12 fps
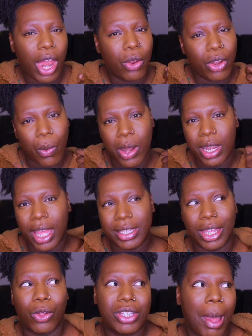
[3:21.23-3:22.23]
I don't know what it is.
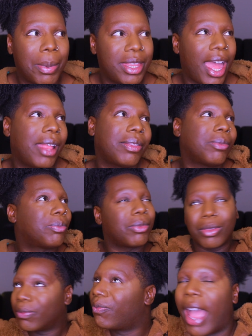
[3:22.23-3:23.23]
And on top of that,
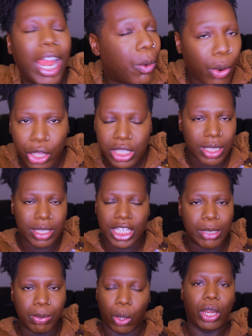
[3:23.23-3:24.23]
fireworks just
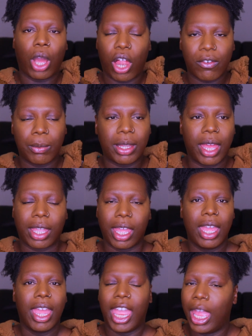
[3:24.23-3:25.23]
exploding all over me. Like,
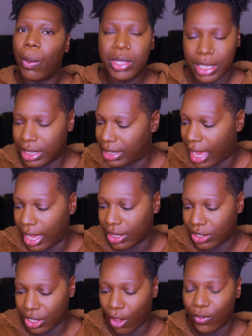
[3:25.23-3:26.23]
it was
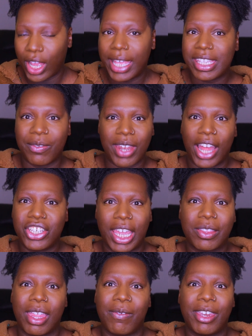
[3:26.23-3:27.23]
insane. So if you guys have not
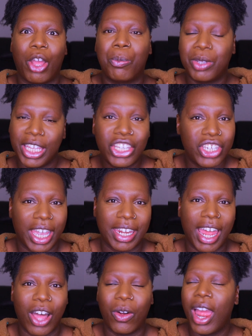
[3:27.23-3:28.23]
checked that video, please check
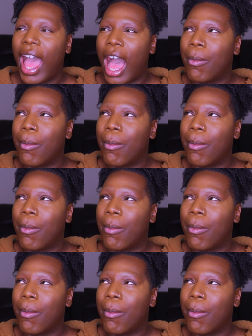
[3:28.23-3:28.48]
it out.